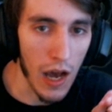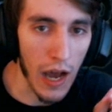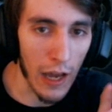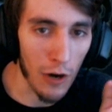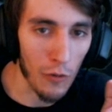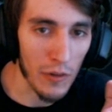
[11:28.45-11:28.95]

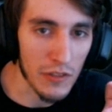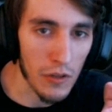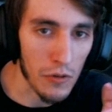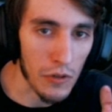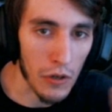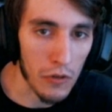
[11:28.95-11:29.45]
I always
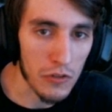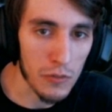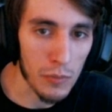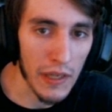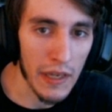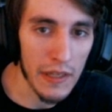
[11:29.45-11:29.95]
go
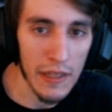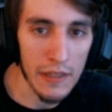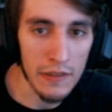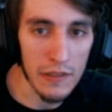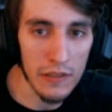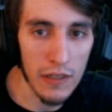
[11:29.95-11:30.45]
Ghostblade
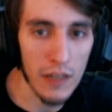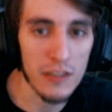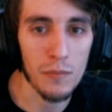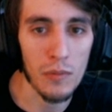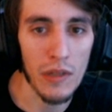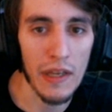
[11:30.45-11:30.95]
into
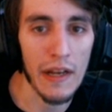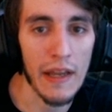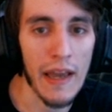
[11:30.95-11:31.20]
Duskblade,